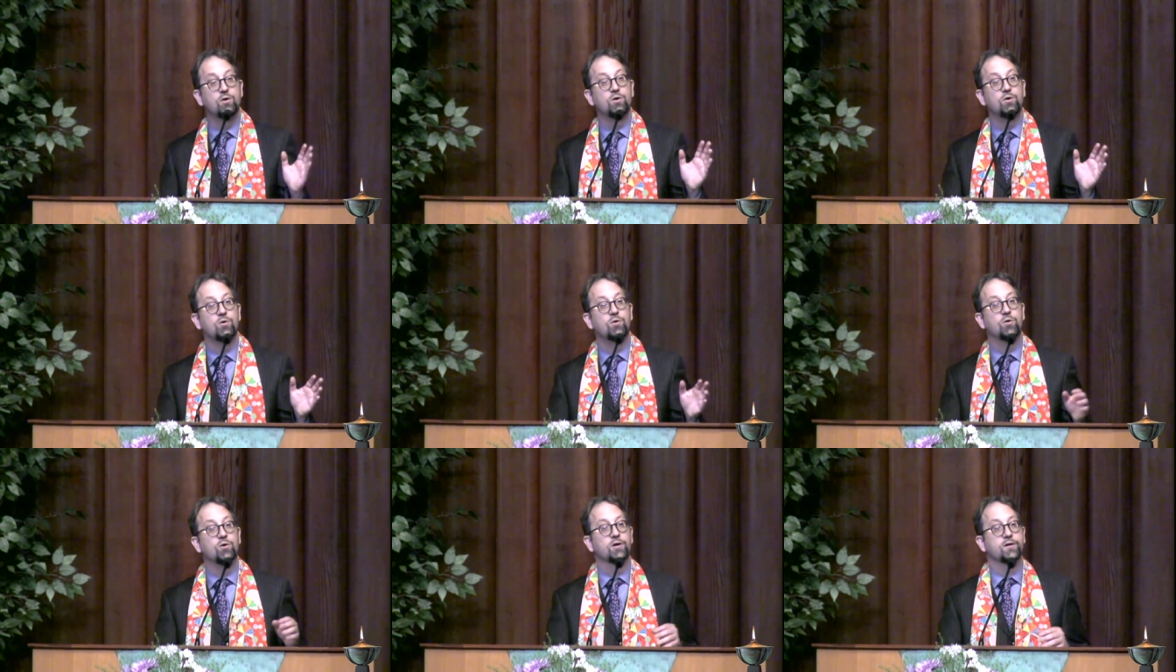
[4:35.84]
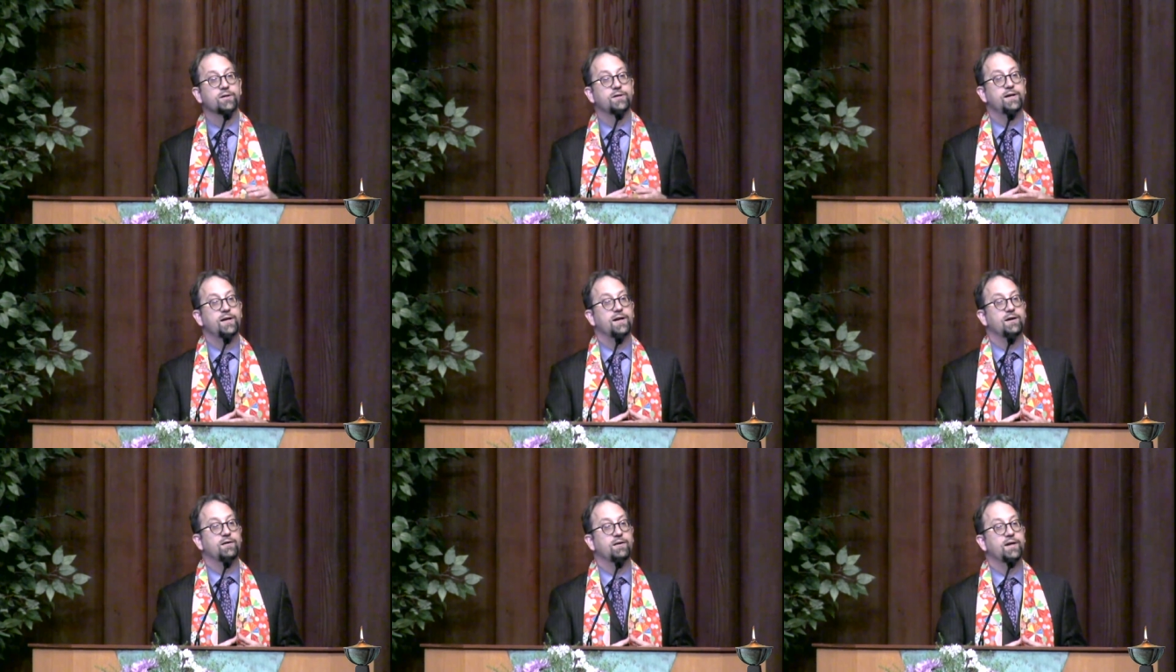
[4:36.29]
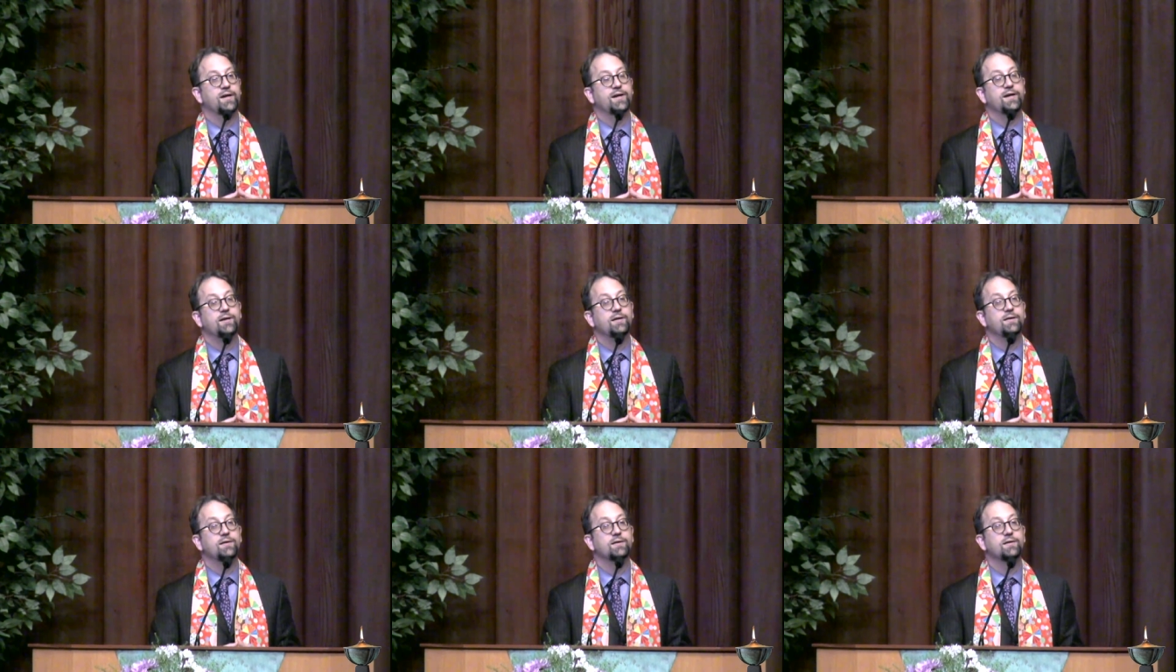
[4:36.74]

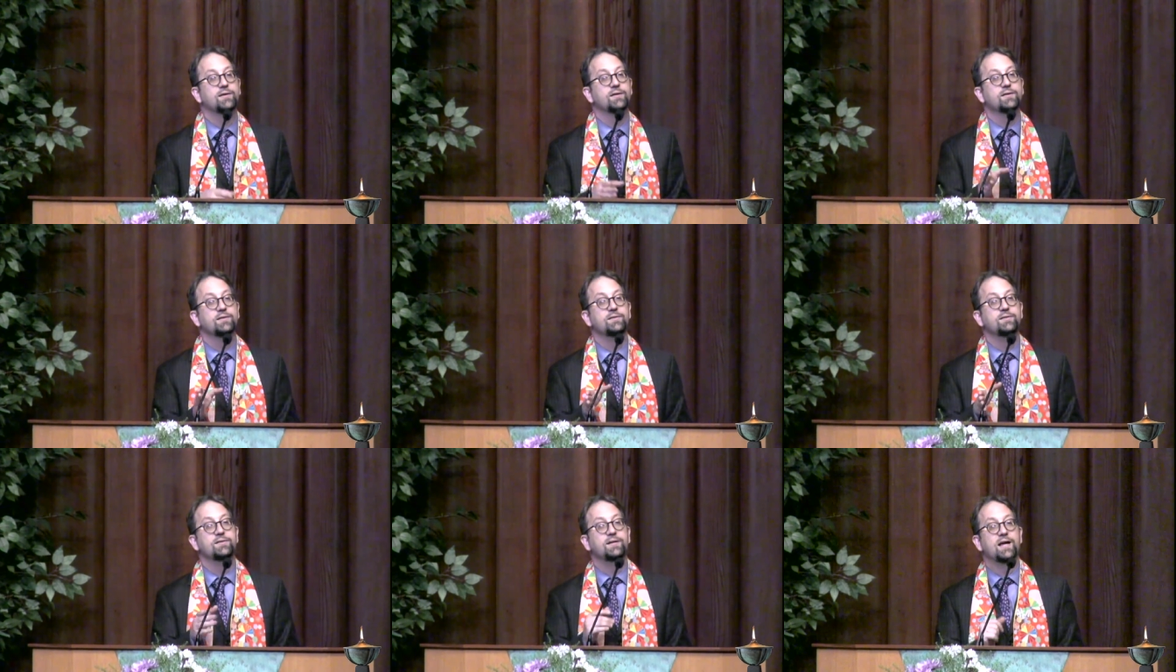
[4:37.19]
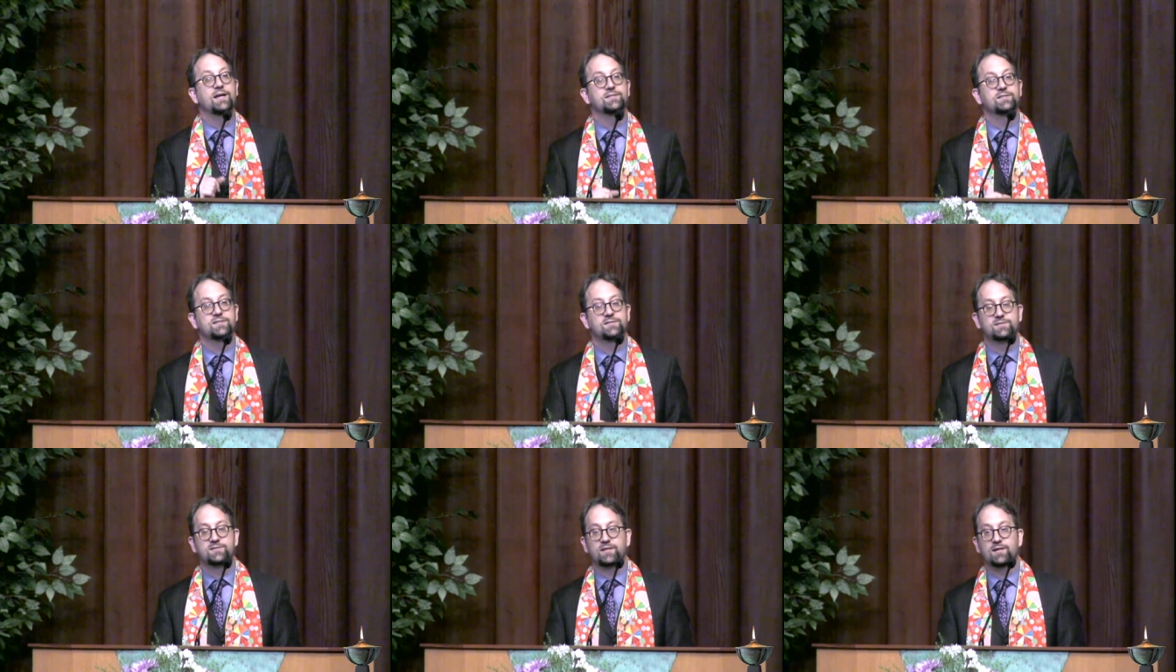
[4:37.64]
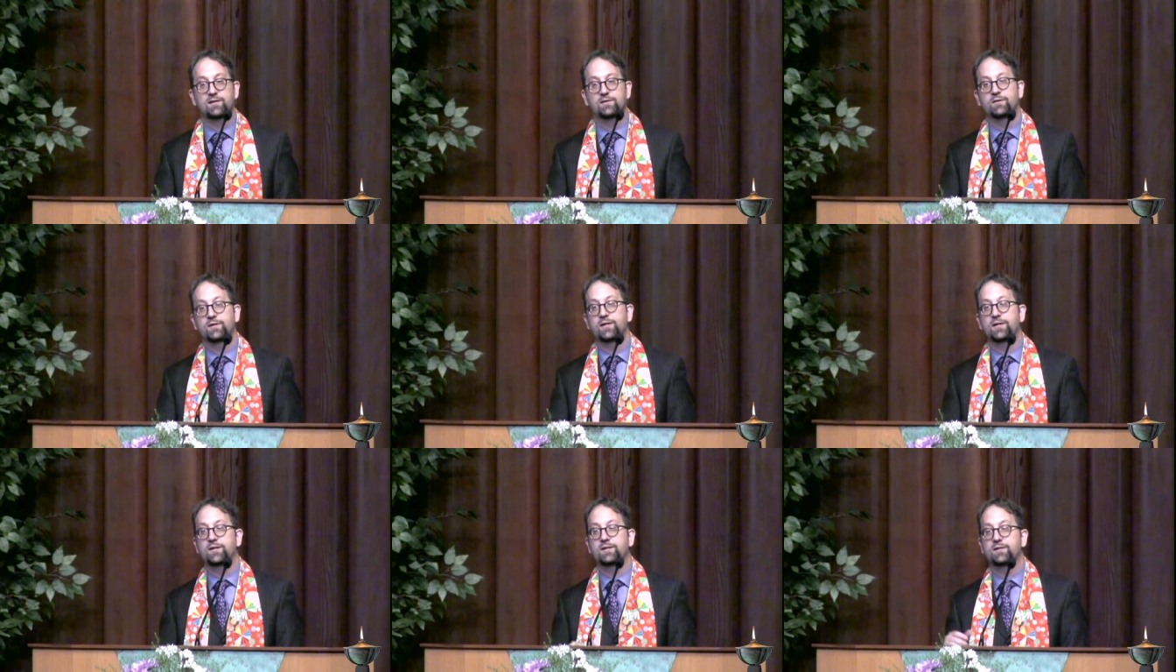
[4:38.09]
Ordinary,
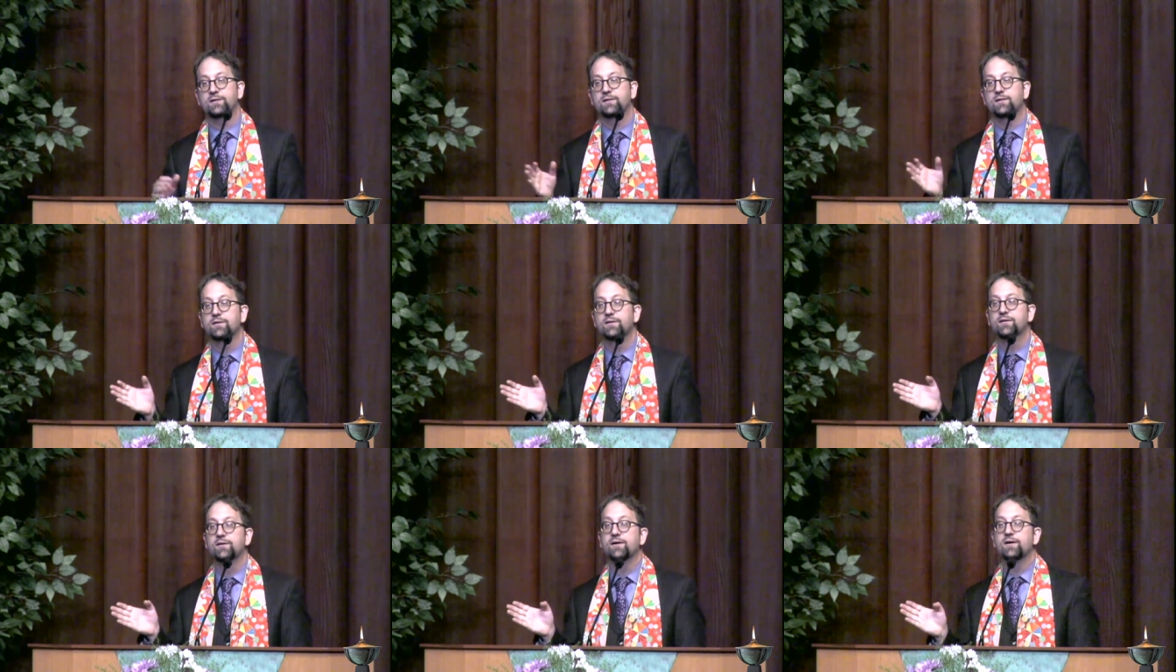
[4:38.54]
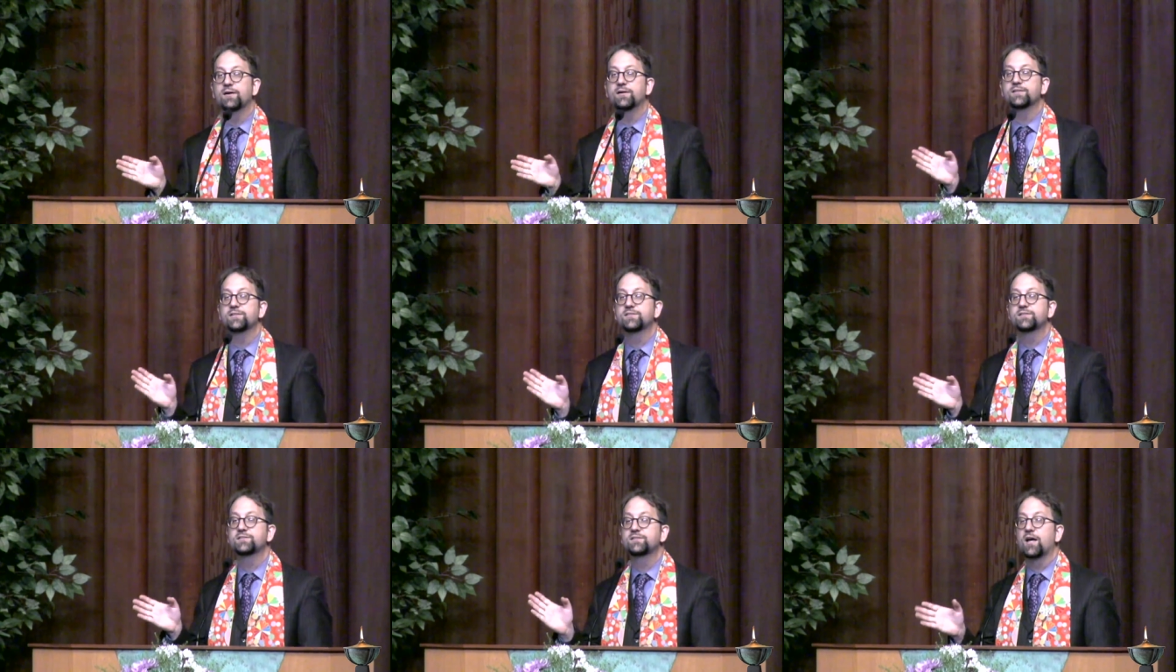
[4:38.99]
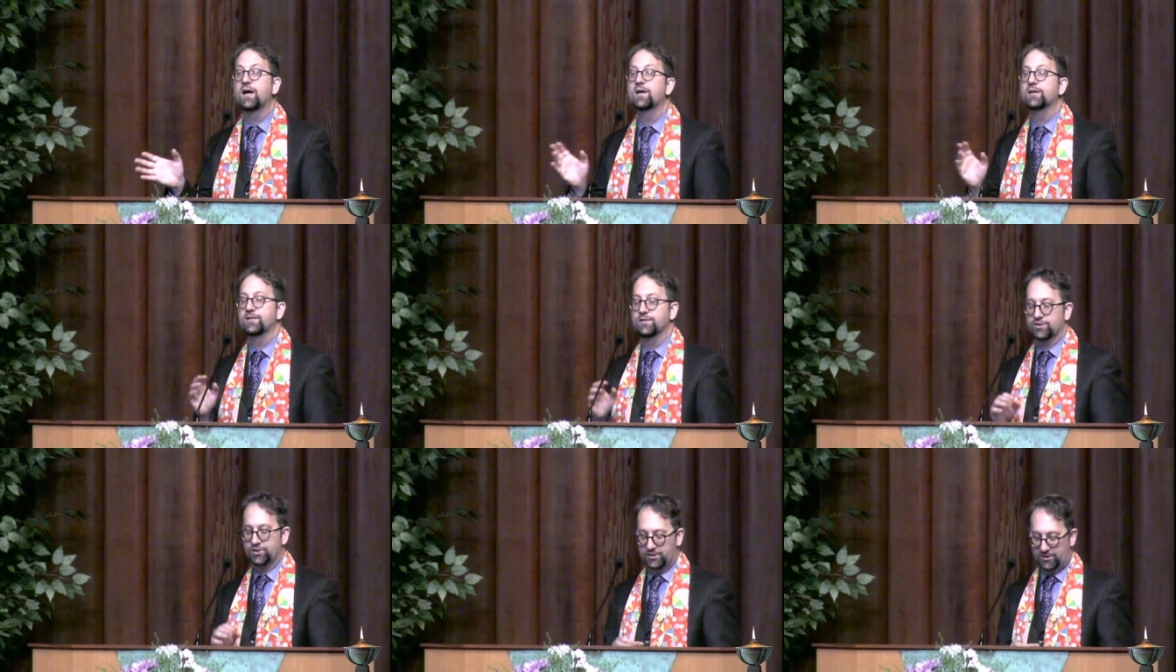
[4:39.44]
necessary,
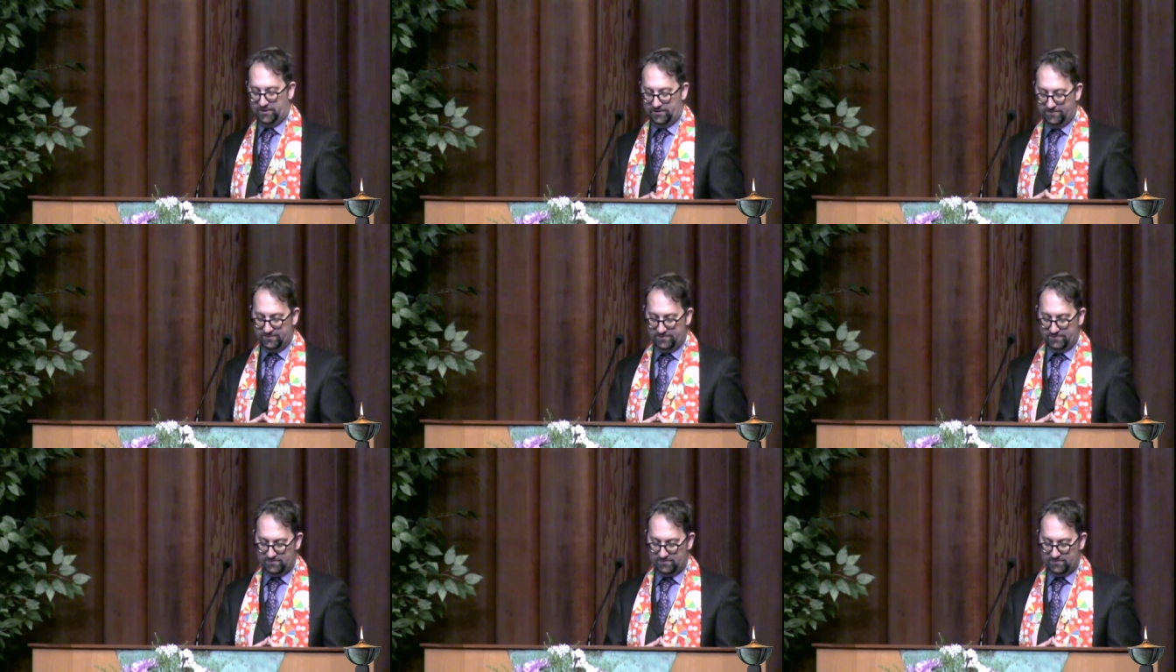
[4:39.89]
astonishing.